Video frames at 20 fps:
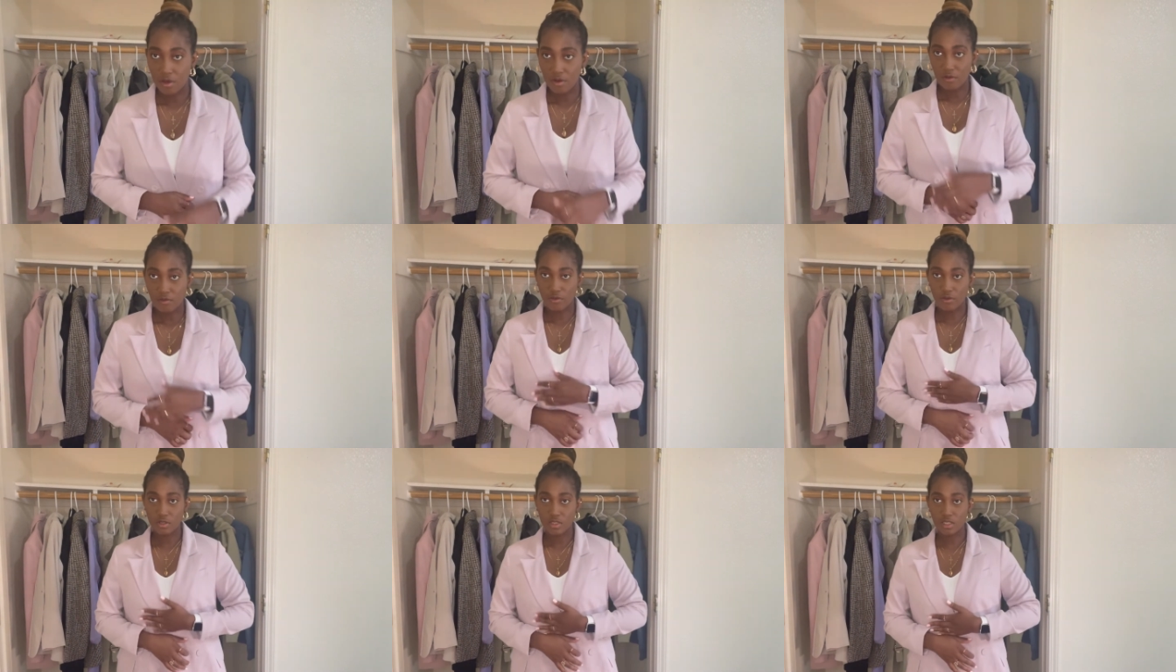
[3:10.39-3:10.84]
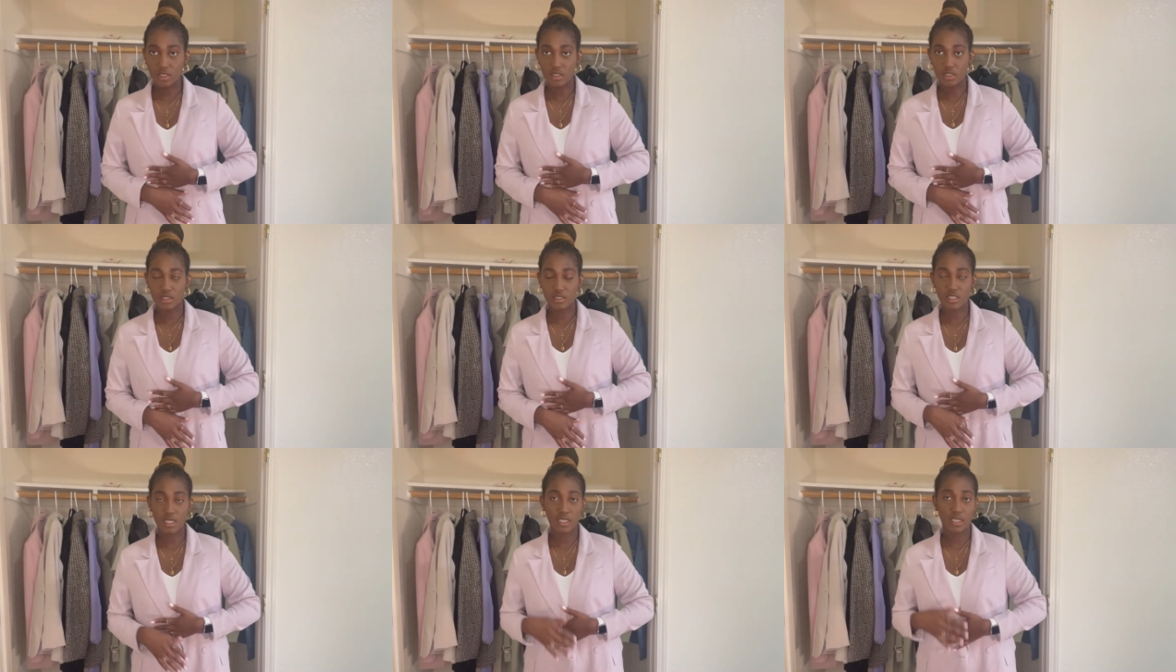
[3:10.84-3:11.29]
full thing
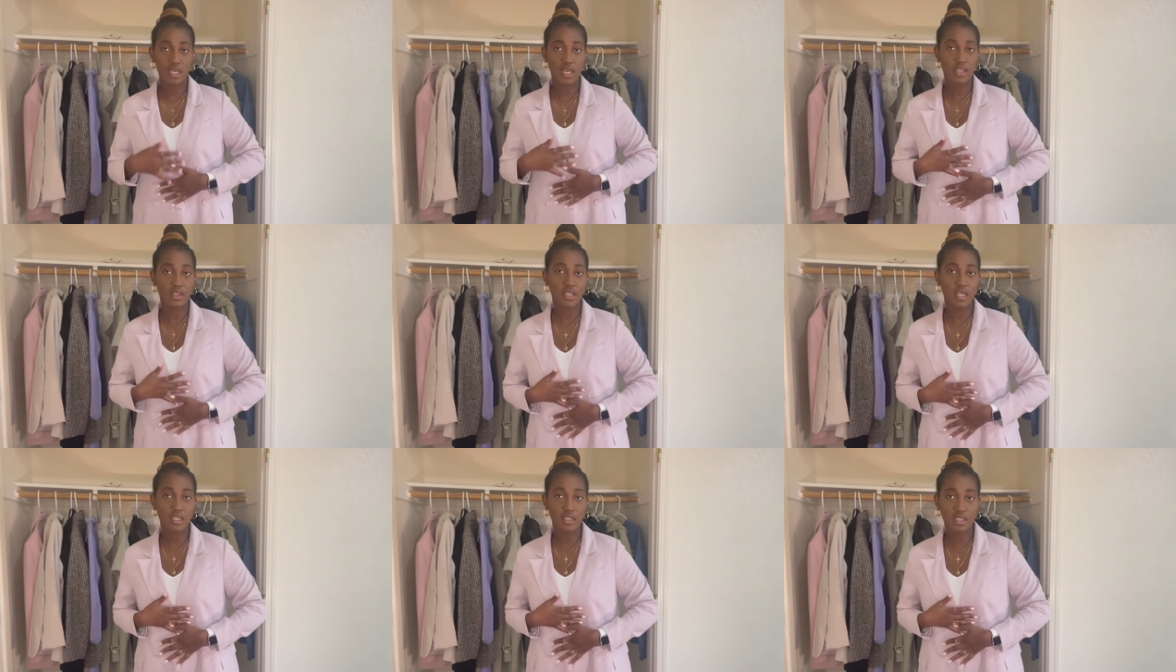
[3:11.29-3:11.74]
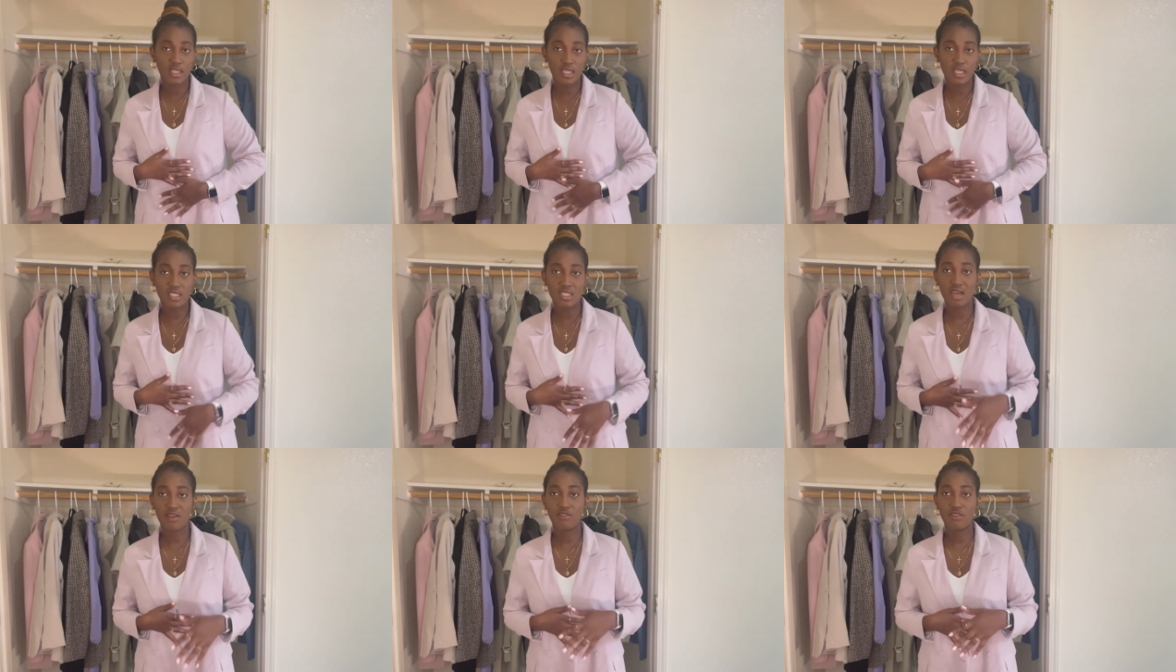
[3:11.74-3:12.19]
looks like. And then these,
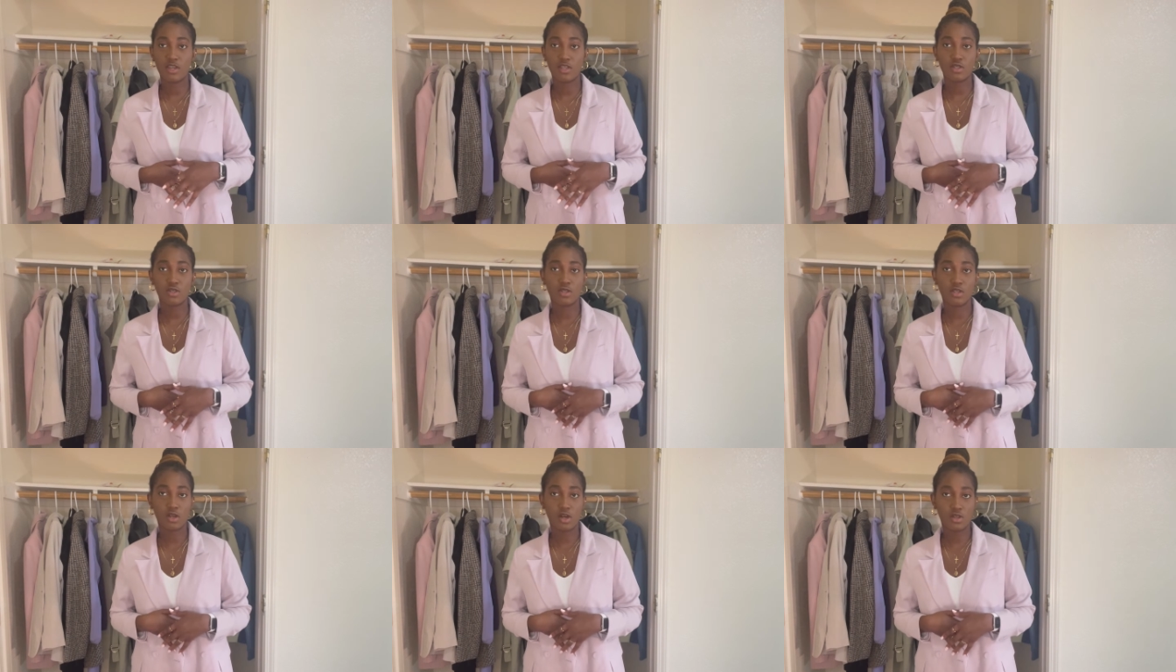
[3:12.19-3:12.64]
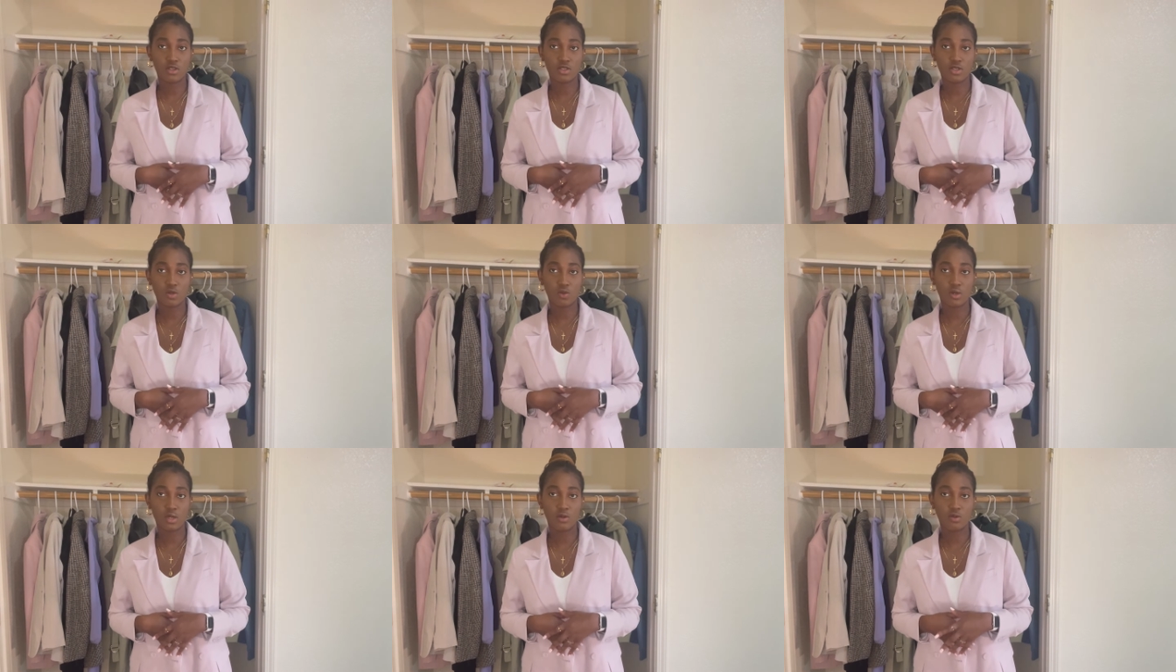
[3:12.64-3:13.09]
I feel like you could also
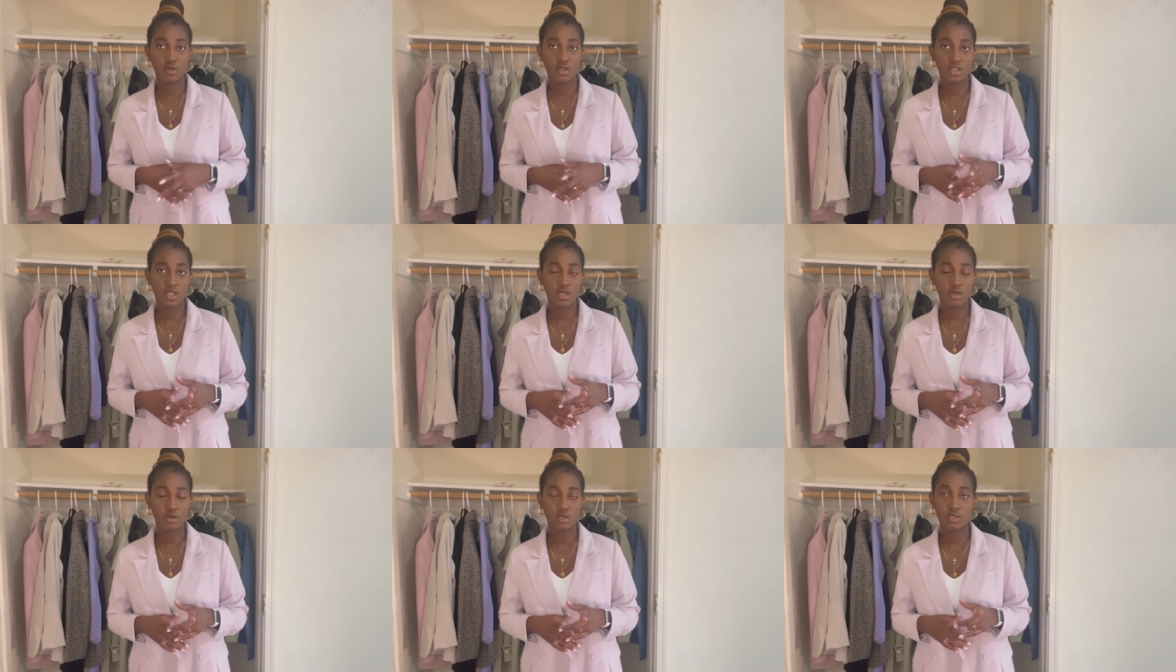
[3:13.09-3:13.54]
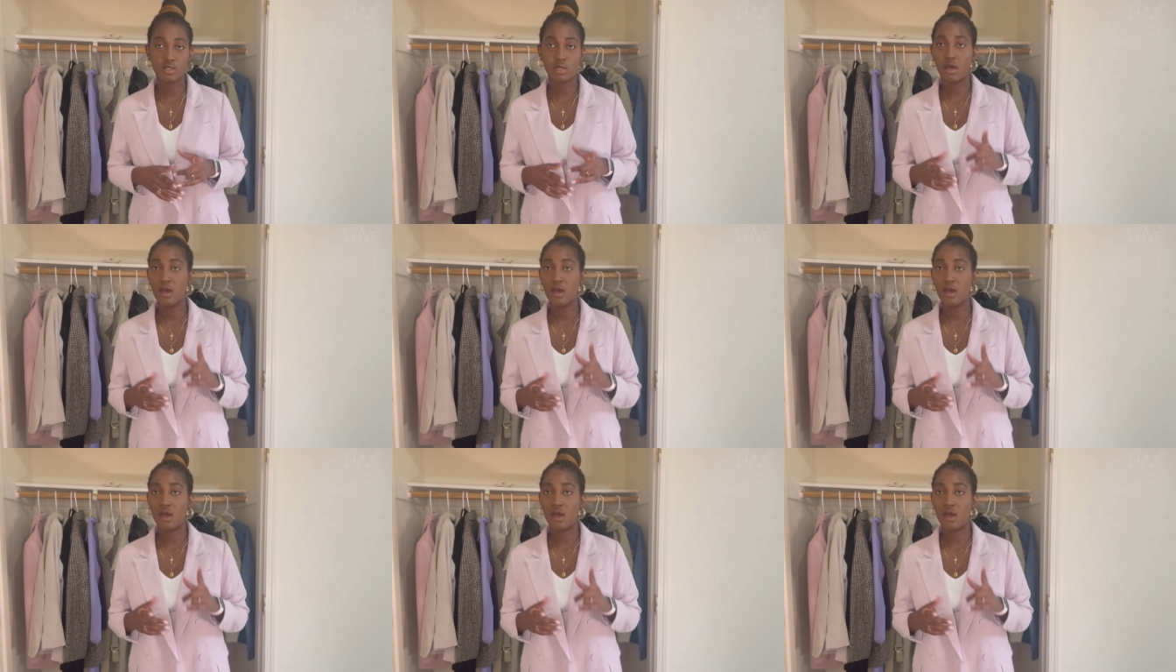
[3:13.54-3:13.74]
wear with heels.